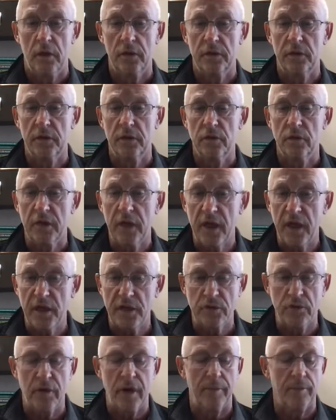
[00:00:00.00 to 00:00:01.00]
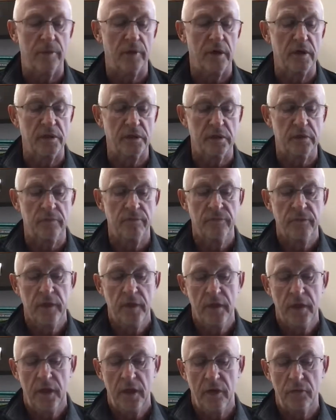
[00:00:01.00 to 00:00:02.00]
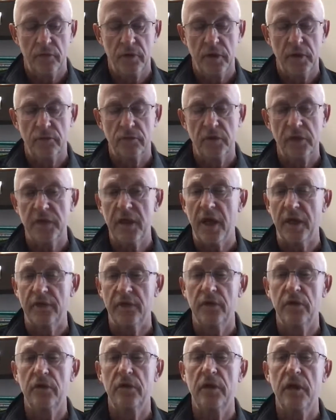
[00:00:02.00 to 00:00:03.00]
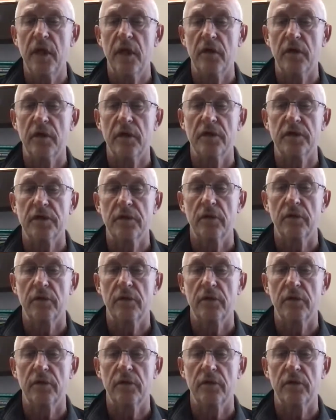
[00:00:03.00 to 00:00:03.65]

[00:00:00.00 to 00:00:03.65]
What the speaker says: do a cancer operation. And we tattoo the areas so